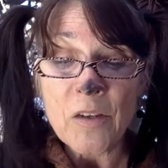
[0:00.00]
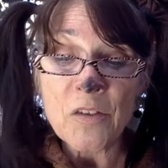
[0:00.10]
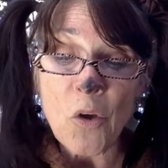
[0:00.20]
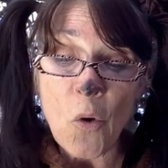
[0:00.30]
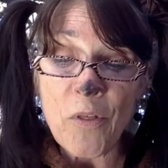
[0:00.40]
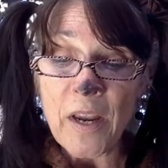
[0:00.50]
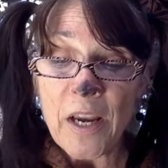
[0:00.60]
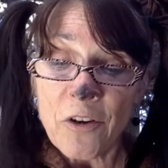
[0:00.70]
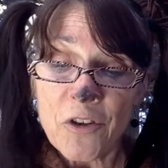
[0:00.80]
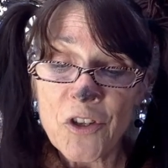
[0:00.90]
So the
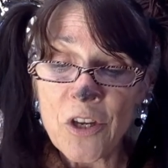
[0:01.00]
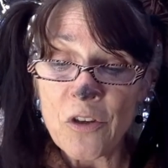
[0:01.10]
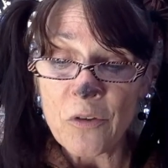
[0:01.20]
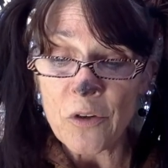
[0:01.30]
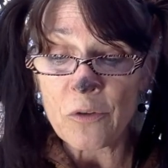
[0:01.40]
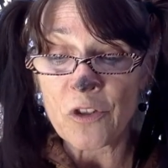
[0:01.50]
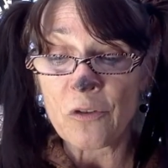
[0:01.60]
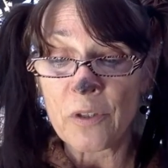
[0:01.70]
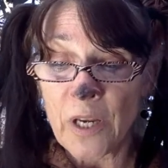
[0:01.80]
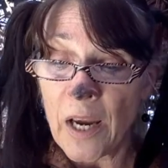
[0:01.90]
energy you used
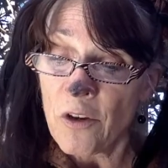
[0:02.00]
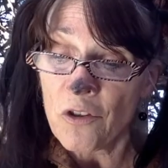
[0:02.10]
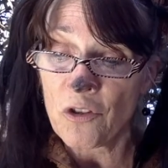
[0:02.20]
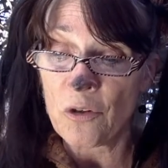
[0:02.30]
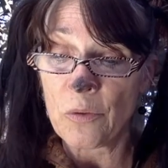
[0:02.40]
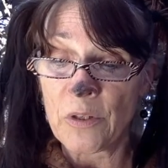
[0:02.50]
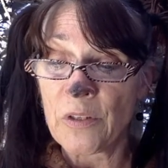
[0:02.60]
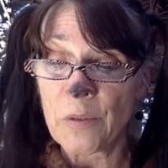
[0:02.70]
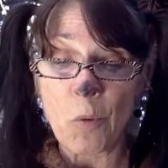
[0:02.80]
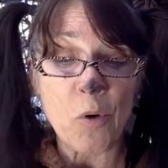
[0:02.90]
to tie your shoes
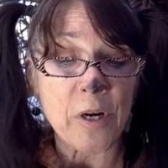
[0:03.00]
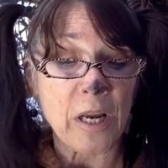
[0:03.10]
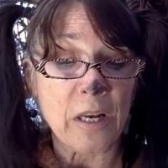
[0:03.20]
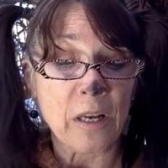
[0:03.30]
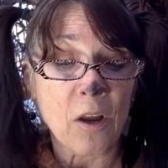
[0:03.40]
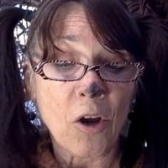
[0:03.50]
this morning